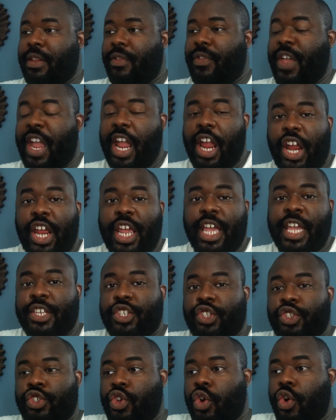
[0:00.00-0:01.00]
There
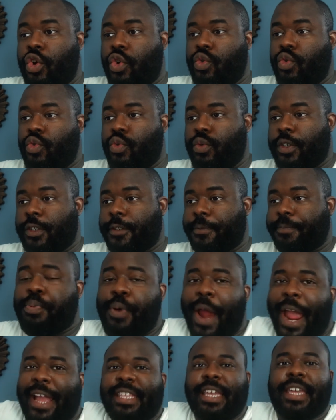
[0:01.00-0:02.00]
is no
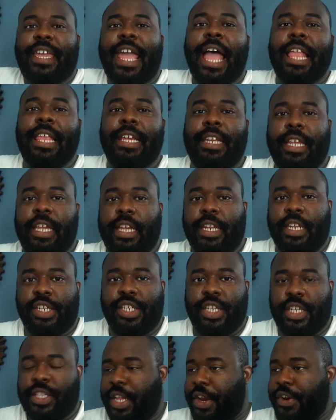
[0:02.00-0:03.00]
practicality in this shit.